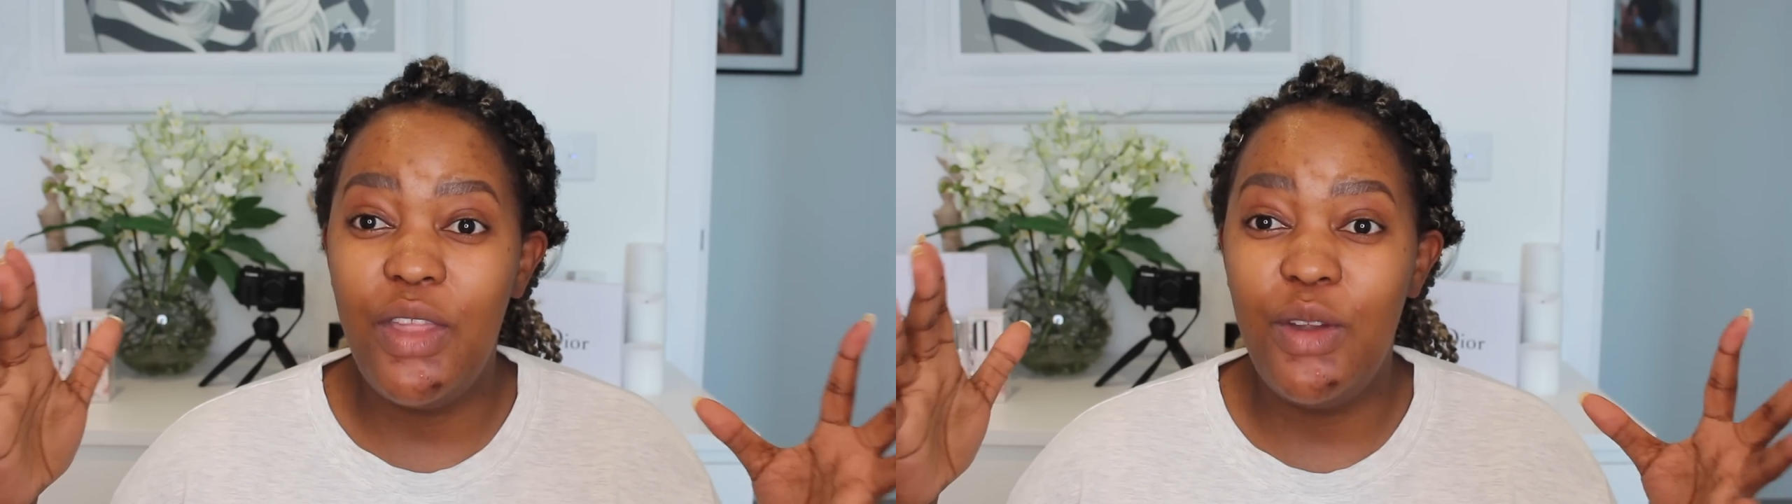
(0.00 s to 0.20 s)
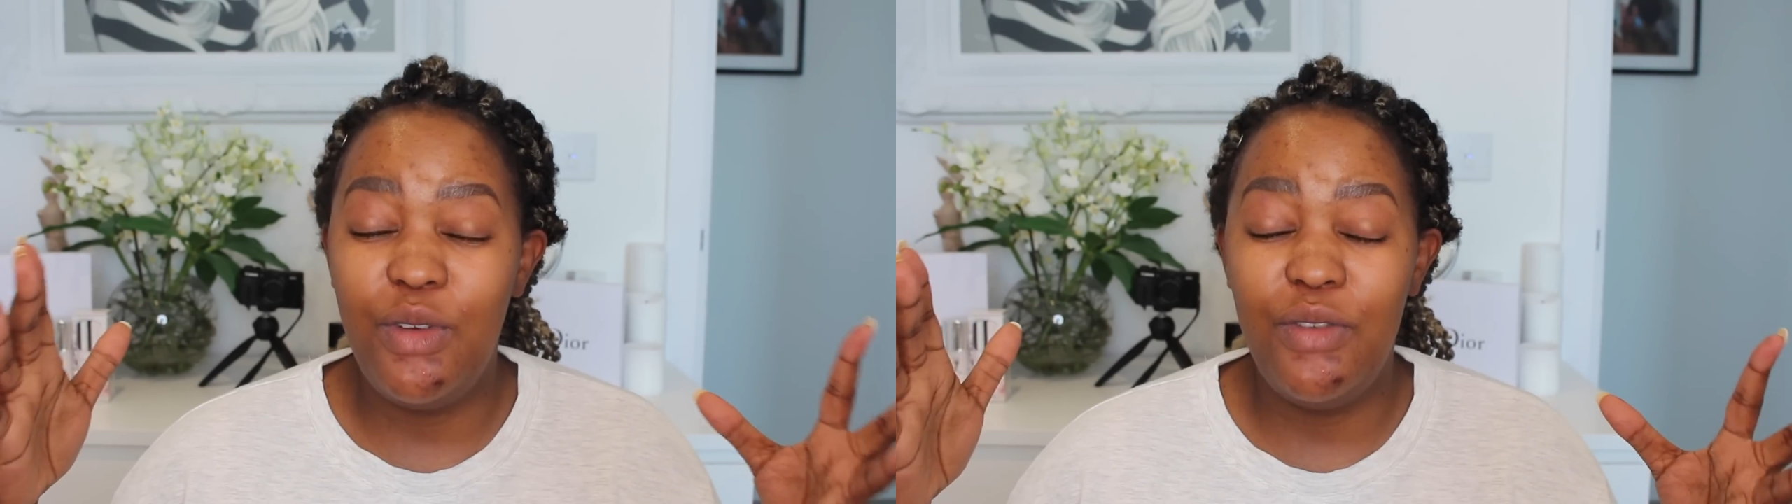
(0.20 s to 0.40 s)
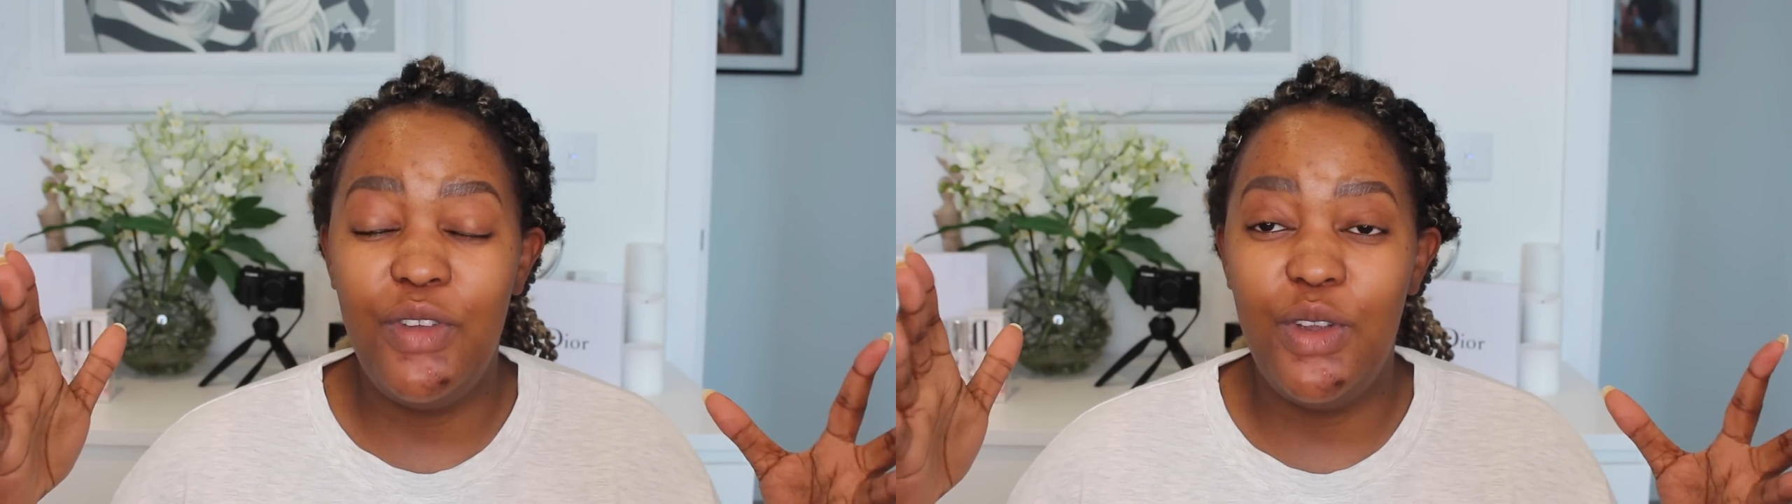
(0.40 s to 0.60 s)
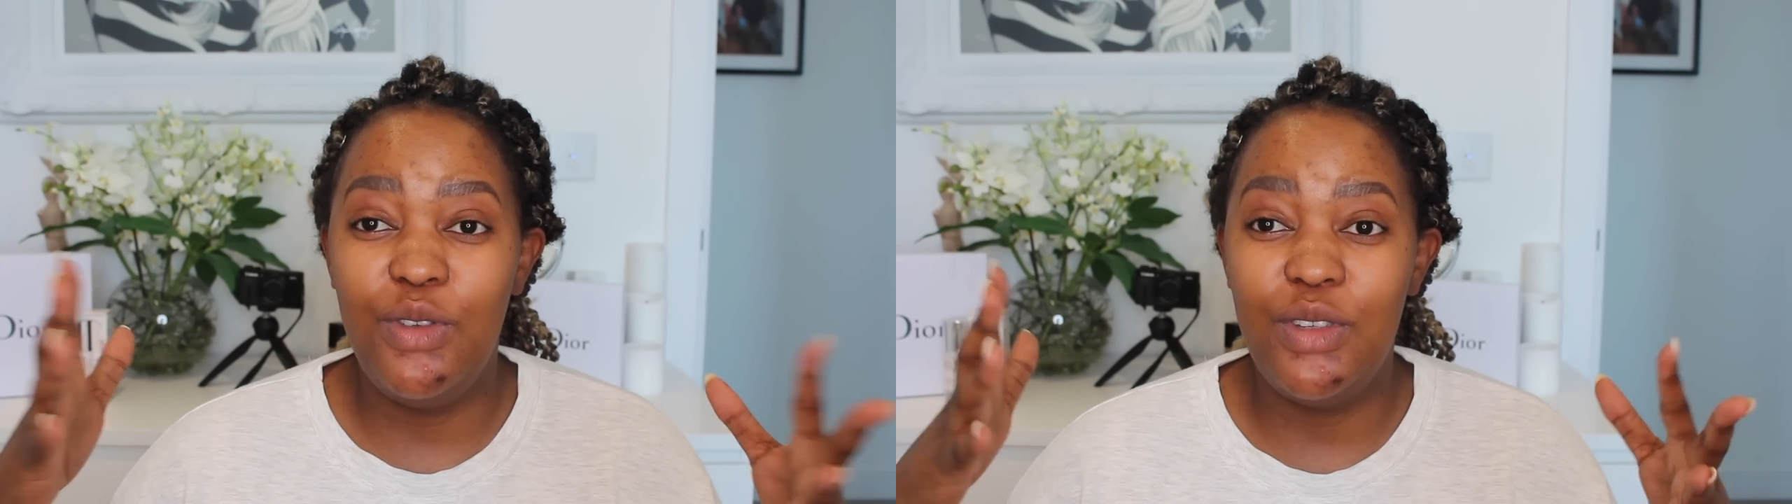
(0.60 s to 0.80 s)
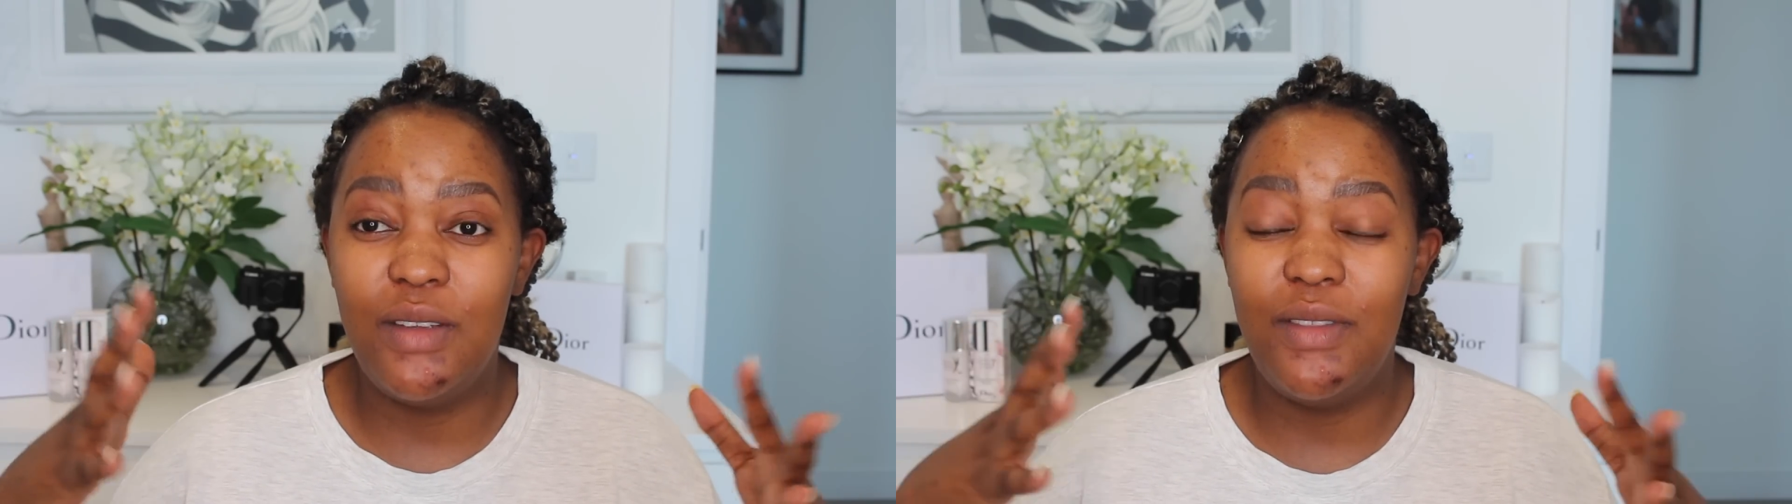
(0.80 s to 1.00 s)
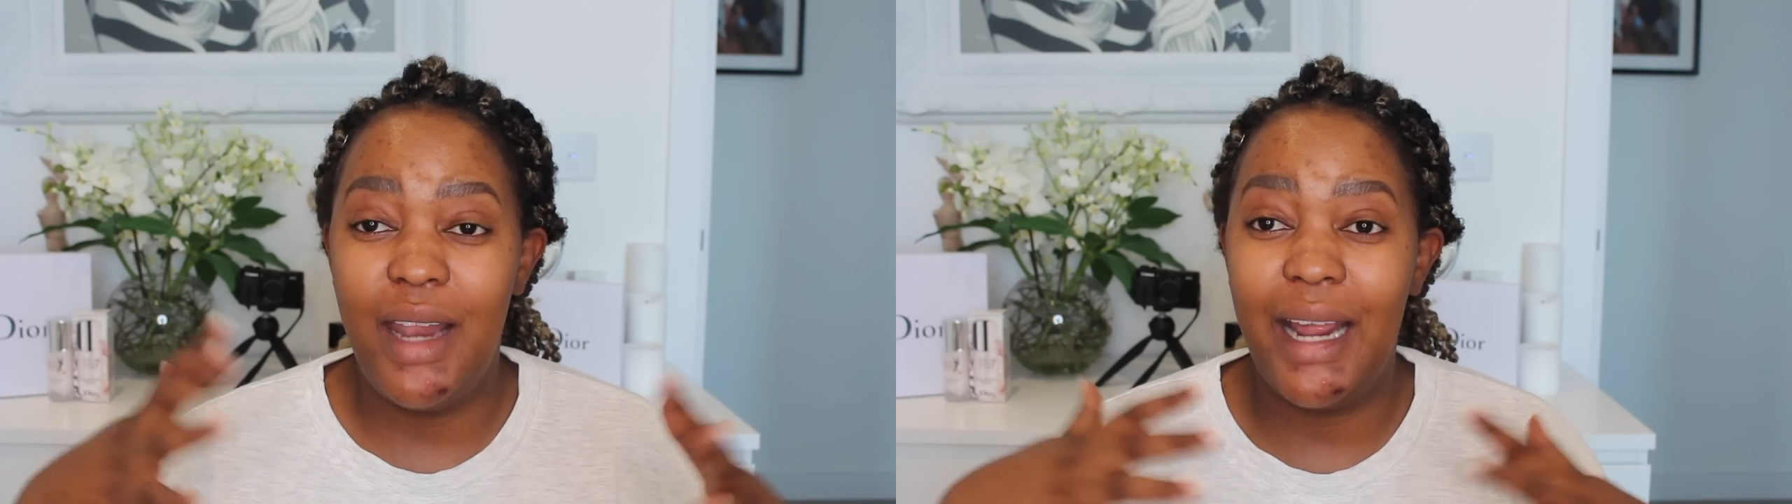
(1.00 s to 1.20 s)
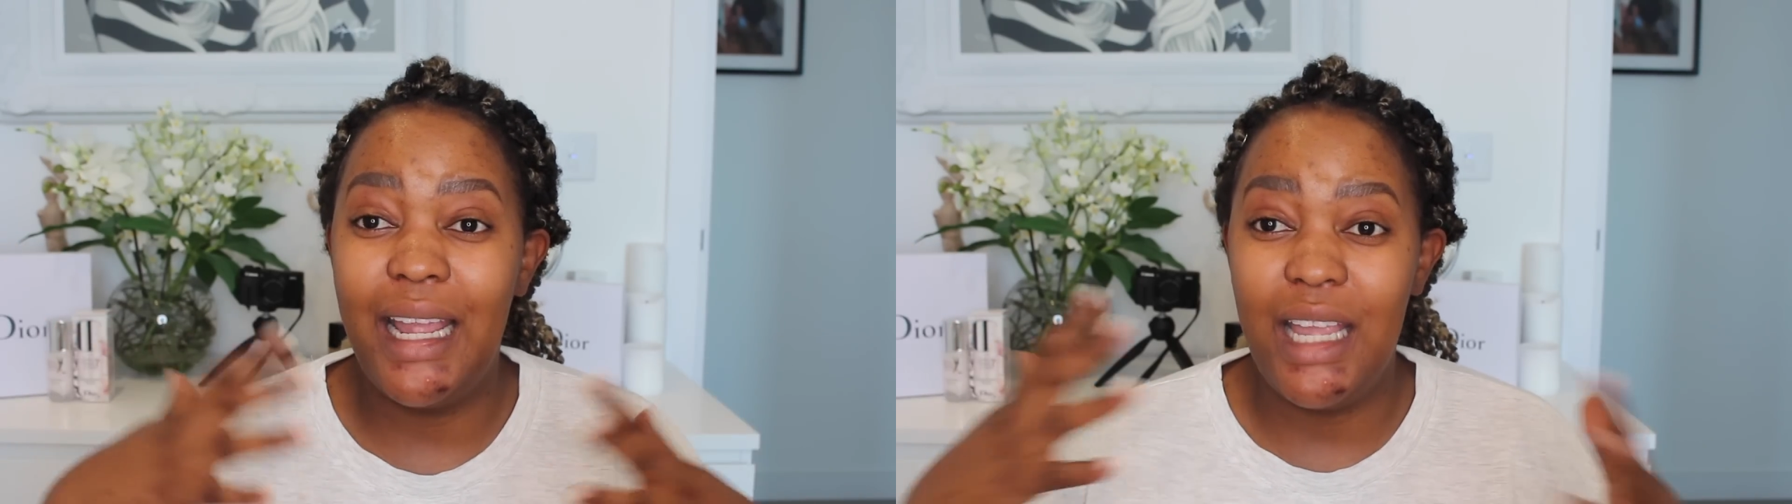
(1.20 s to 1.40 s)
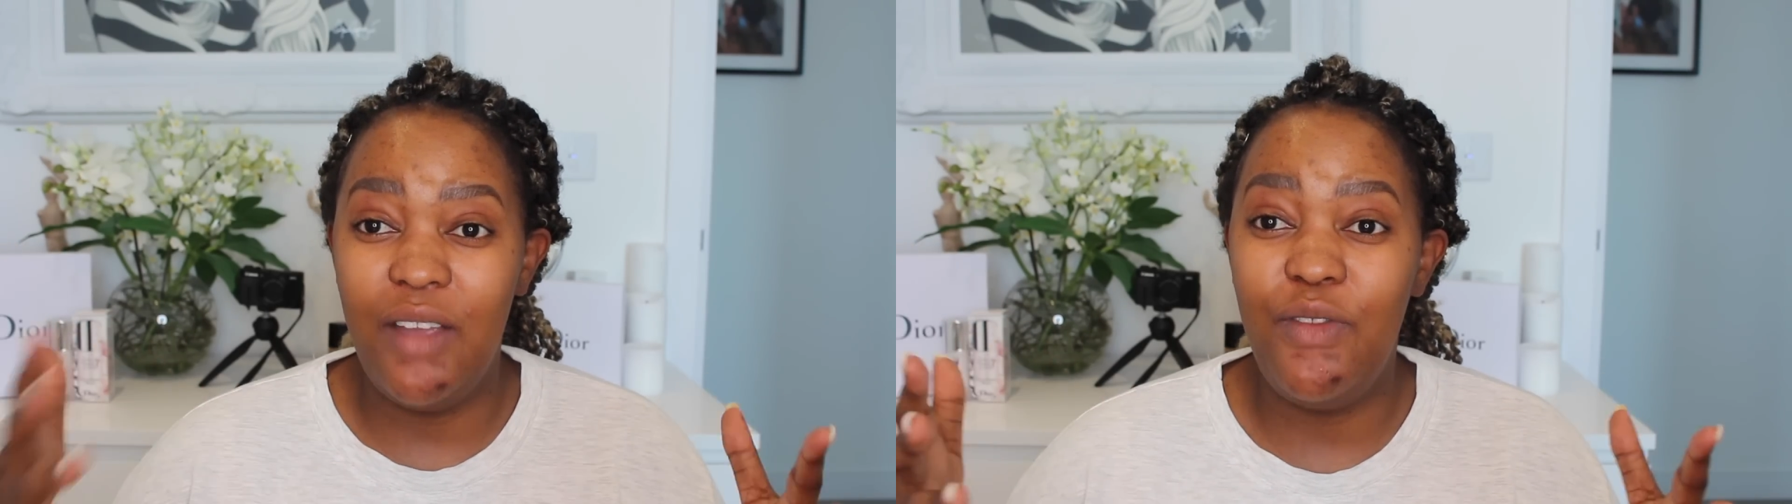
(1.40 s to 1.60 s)
the reviews that I
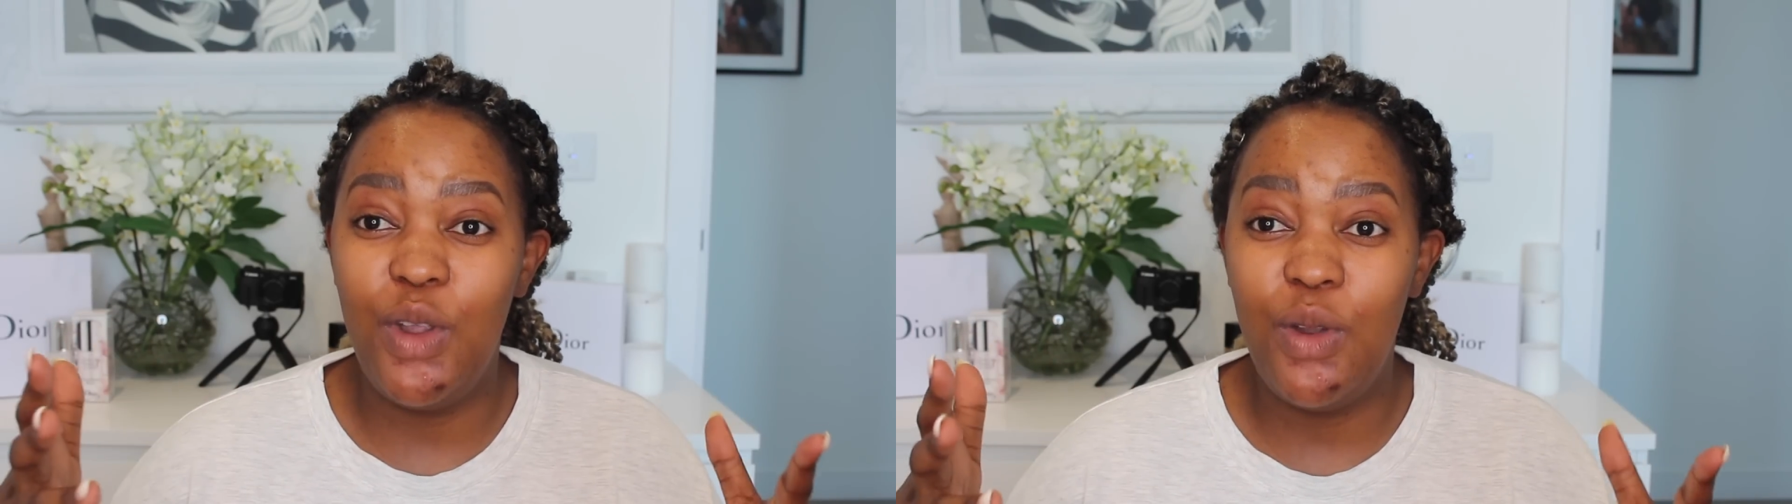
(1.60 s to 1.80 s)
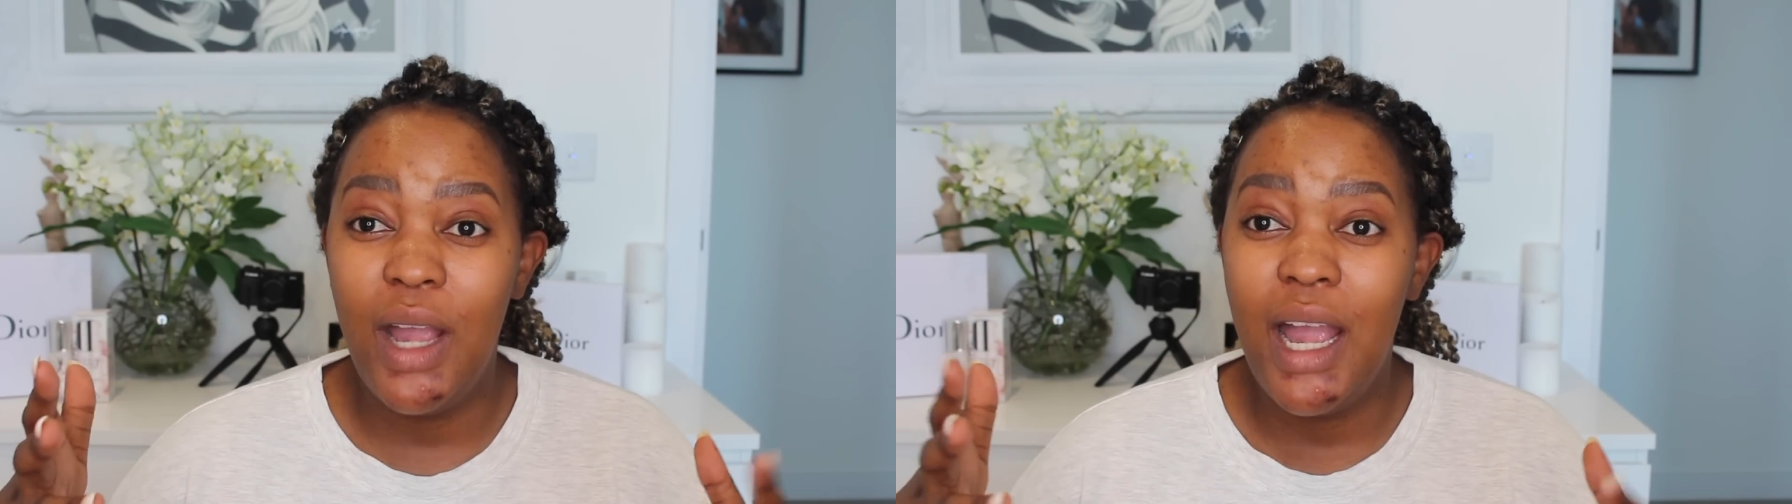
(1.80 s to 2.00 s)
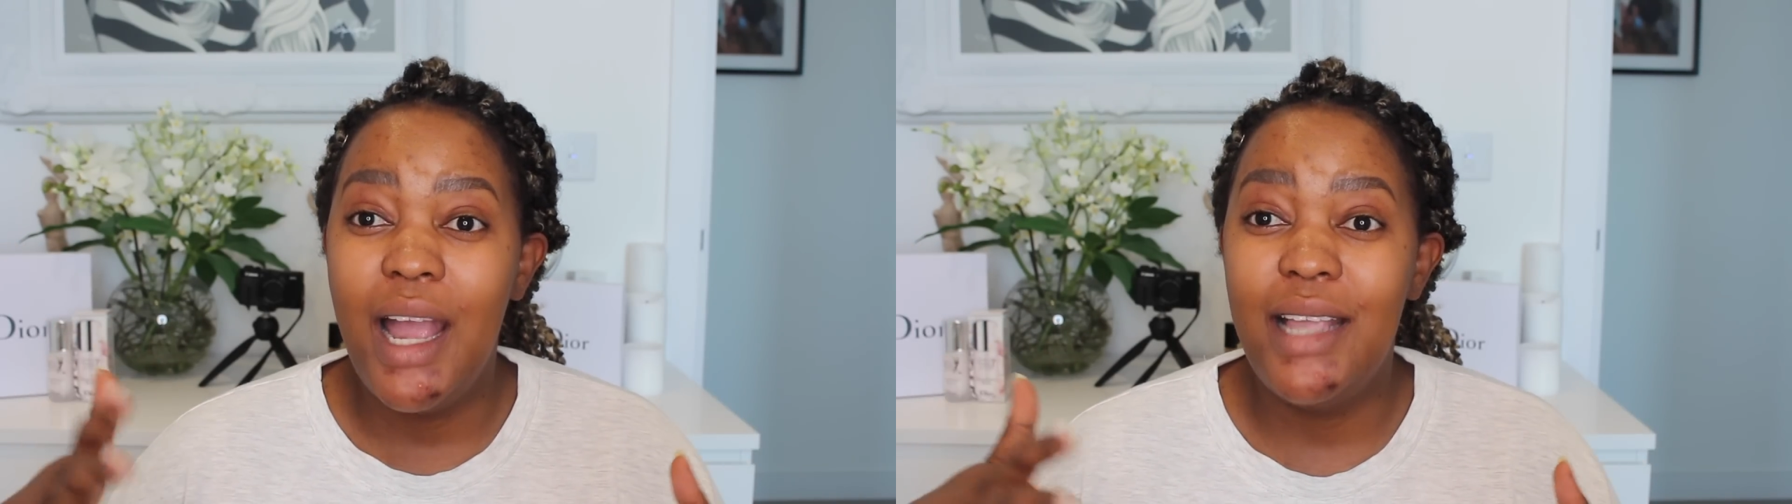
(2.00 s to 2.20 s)
can give you